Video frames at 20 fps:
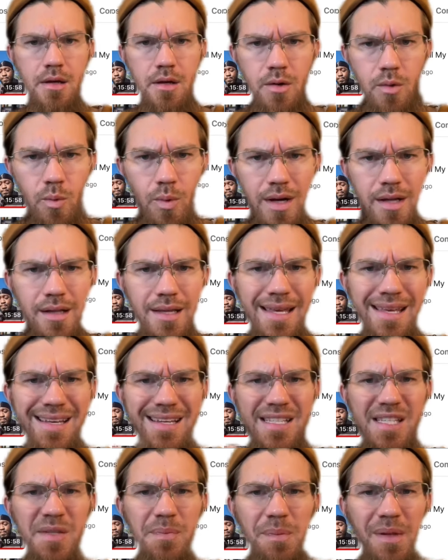Well, he
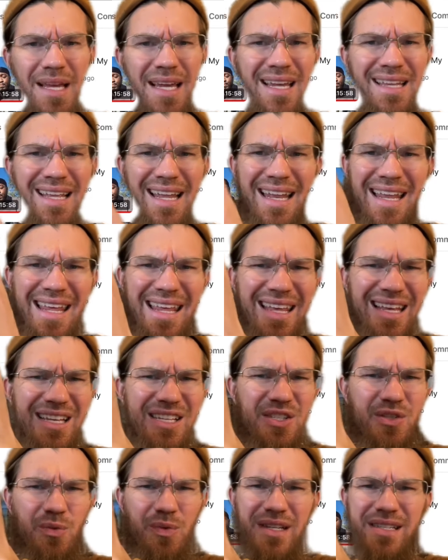explained that he
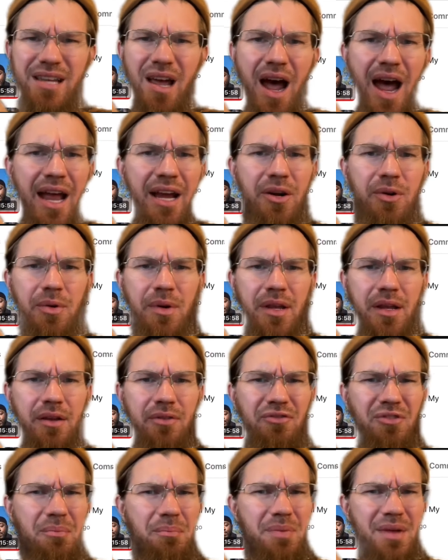is retiring
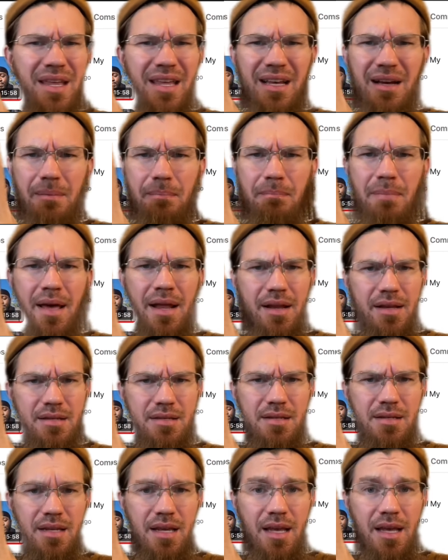from being a
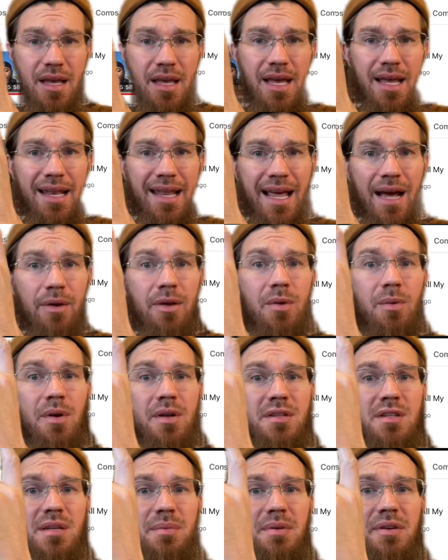menace, and now he
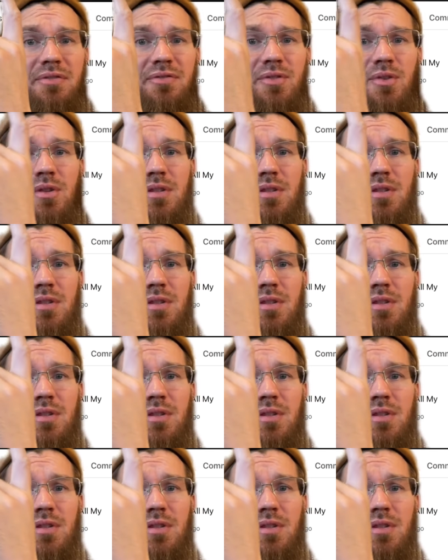wants to be a full